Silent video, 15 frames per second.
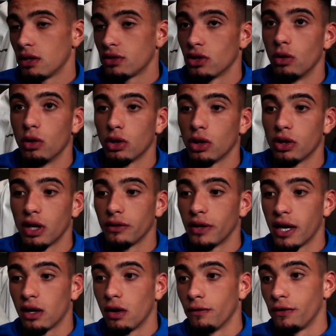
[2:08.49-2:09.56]
So we'll go down
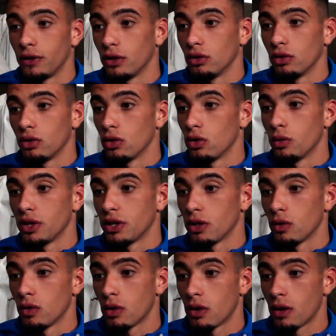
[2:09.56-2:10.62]
there confident, do what we do,
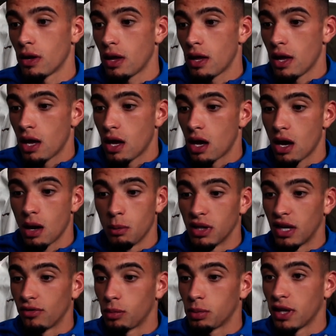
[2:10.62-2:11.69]
we'll
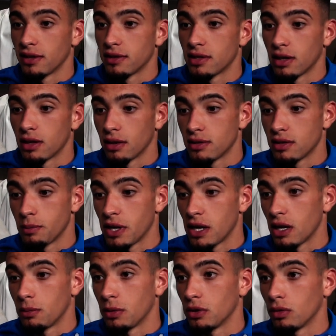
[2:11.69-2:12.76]
have a plan to
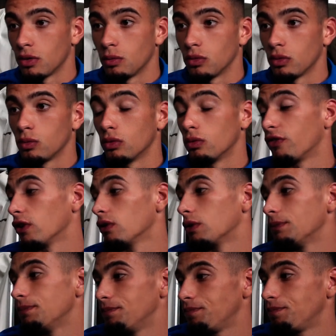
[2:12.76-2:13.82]
beat them and we'll follow them.